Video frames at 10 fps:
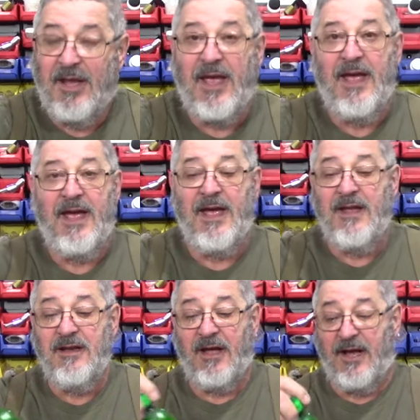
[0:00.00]

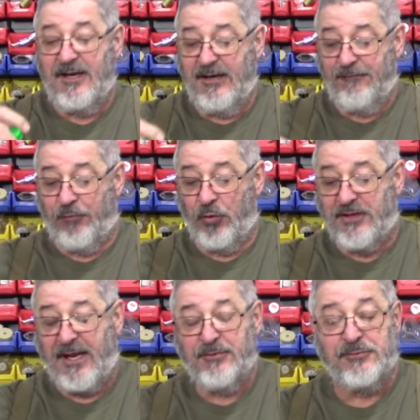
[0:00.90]
and I need 4
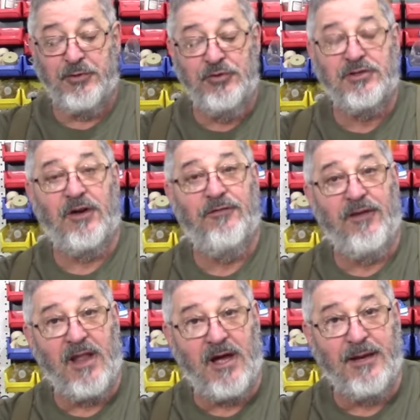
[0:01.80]
tablespoons of
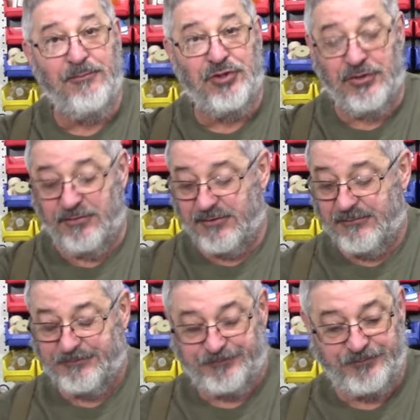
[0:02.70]
lime juice.
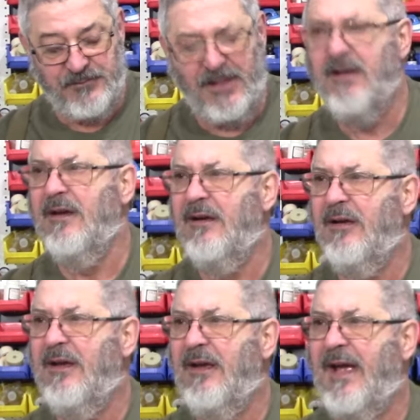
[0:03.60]

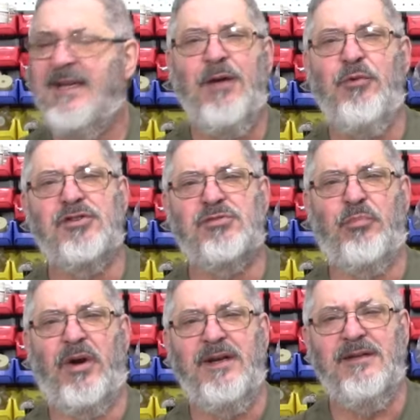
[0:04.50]
Ain't that what
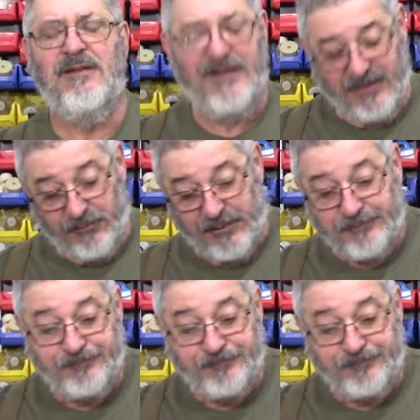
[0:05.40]
Sprite is anyway?